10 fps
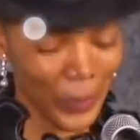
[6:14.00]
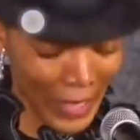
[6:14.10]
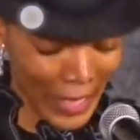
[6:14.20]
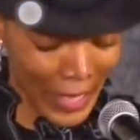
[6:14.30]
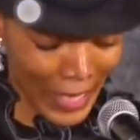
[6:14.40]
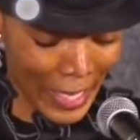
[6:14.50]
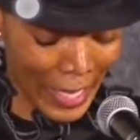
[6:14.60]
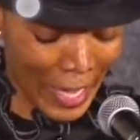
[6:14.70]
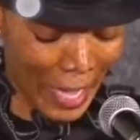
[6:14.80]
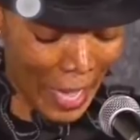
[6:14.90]
Miss you too,
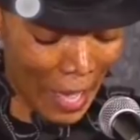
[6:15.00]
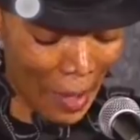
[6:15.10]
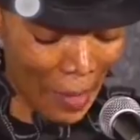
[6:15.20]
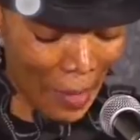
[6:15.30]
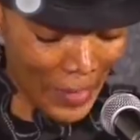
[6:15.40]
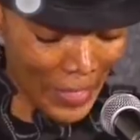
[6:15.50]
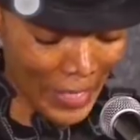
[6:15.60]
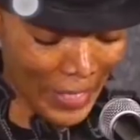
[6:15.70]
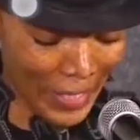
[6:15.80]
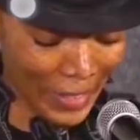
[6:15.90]
baby. I love you.
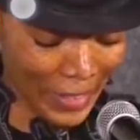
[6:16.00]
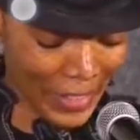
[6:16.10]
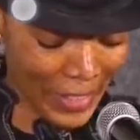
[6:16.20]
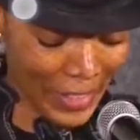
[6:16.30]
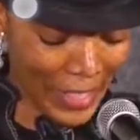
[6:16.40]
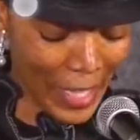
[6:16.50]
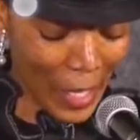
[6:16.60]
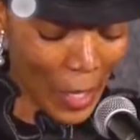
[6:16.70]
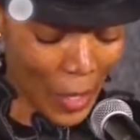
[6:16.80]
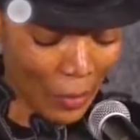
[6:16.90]

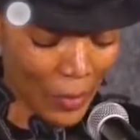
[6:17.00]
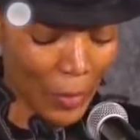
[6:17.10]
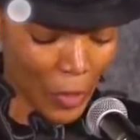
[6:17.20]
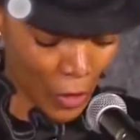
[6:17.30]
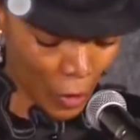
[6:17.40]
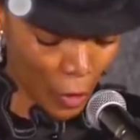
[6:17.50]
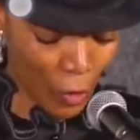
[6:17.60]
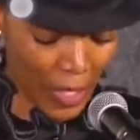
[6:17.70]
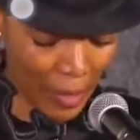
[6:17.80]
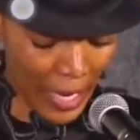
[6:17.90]
And then he remembered, oh,
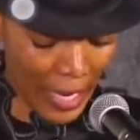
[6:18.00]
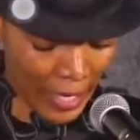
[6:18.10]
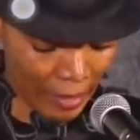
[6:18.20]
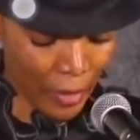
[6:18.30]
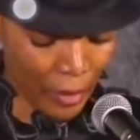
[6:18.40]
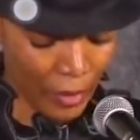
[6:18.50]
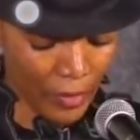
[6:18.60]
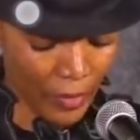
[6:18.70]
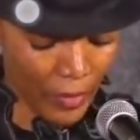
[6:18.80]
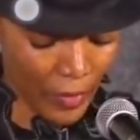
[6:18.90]
yeah, you are right.
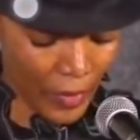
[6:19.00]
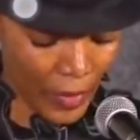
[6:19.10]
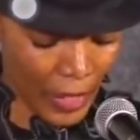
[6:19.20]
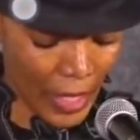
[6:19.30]
I love you.